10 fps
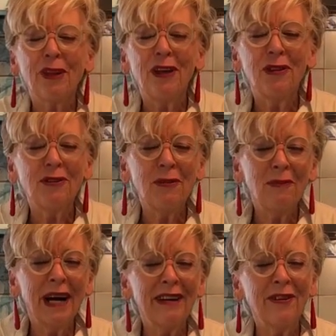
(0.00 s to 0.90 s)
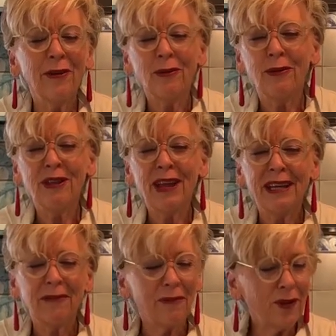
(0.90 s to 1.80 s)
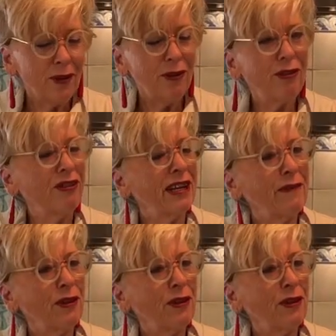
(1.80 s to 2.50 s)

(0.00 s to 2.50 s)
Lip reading: The tomato with that verjuice to give